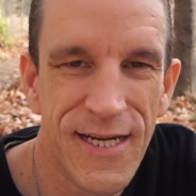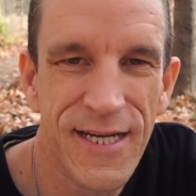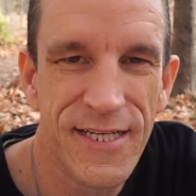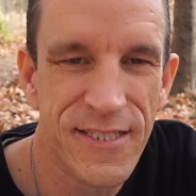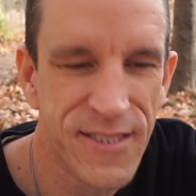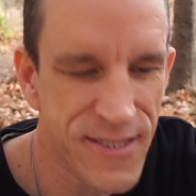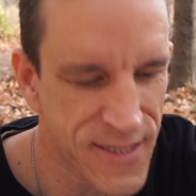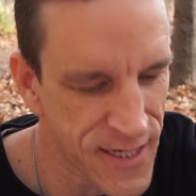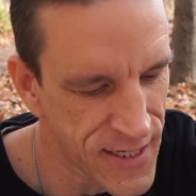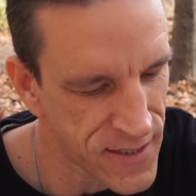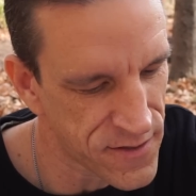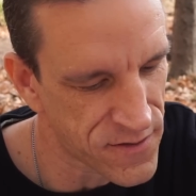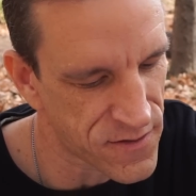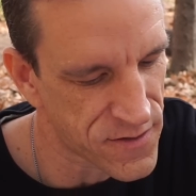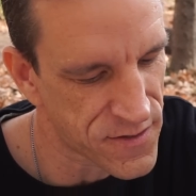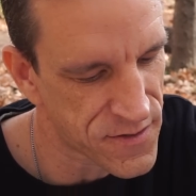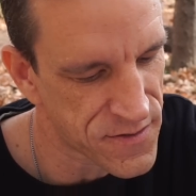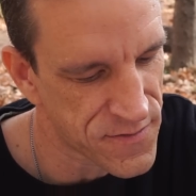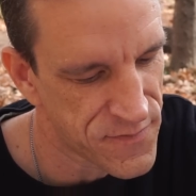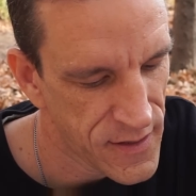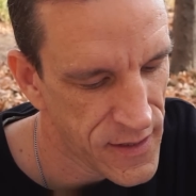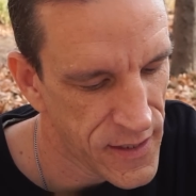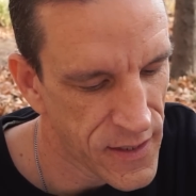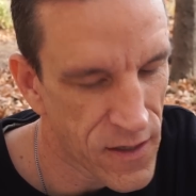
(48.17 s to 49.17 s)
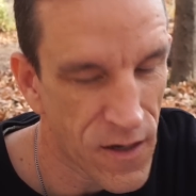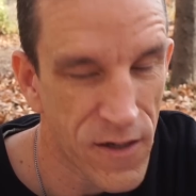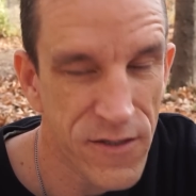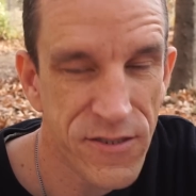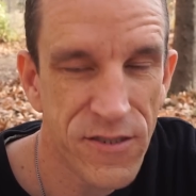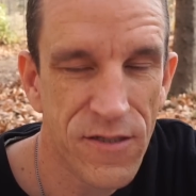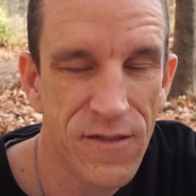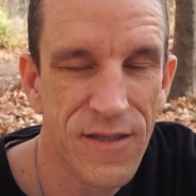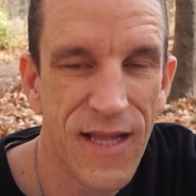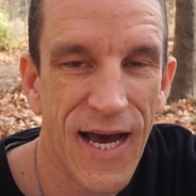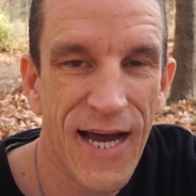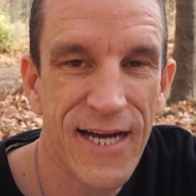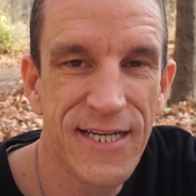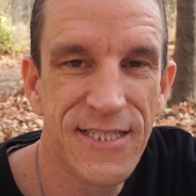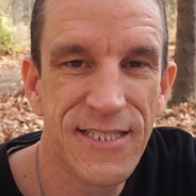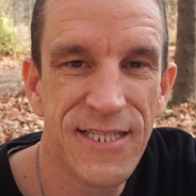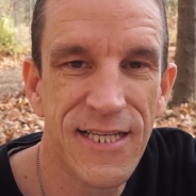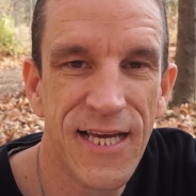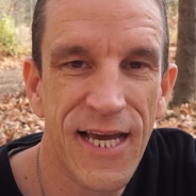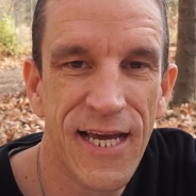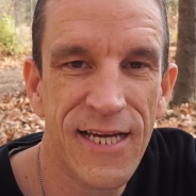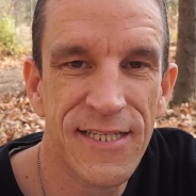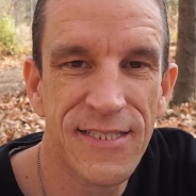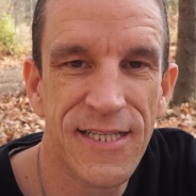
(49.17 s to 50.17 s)
standards. It also lacks
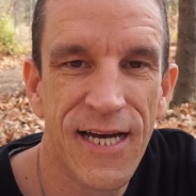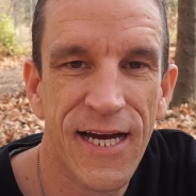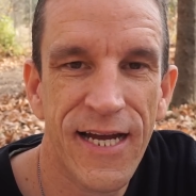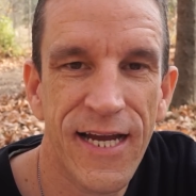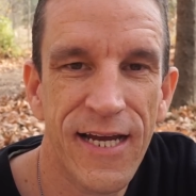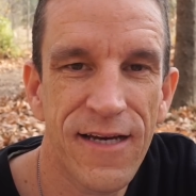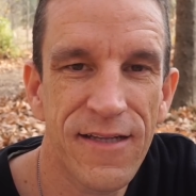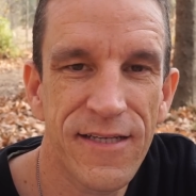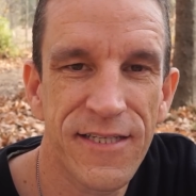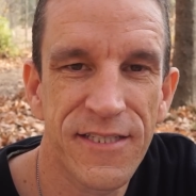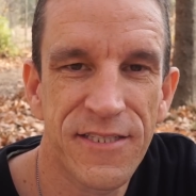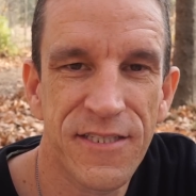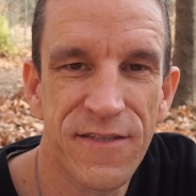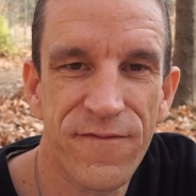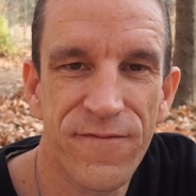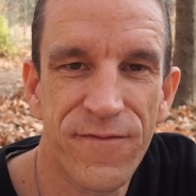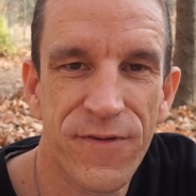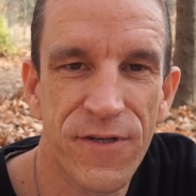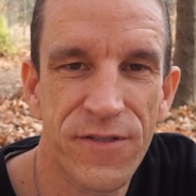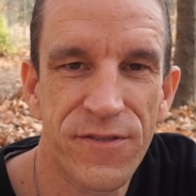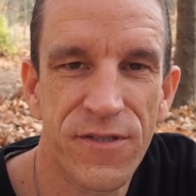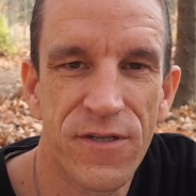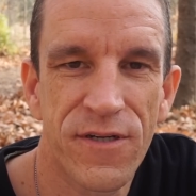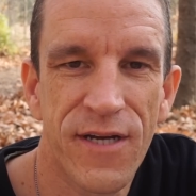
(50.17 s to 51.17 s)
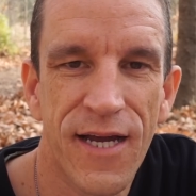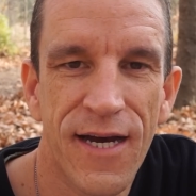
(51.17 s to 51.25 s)
the anti-aliasing filter.